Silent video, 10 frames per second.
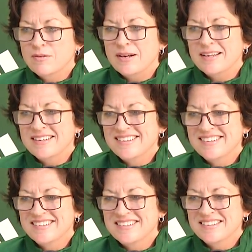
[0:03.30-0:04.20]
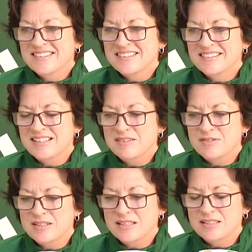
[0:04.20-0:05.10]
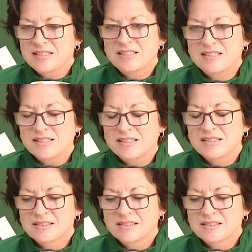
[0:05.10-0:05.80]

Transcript: Right. Life in the ACC.